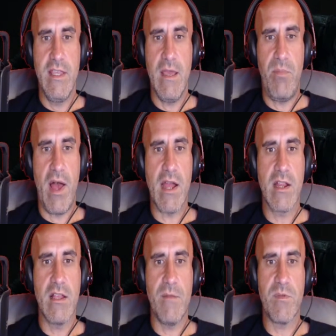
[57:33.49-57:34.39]
the
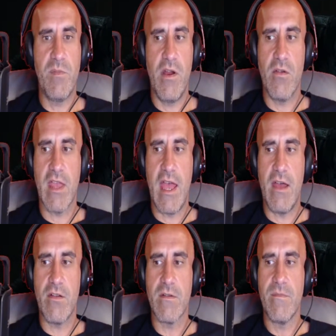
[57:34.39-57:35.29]
apocalypse broke
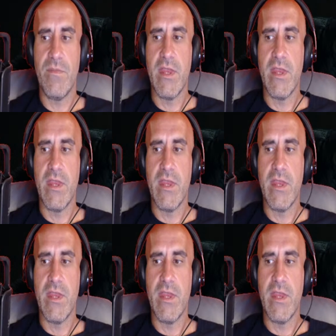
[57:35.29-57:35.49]
out,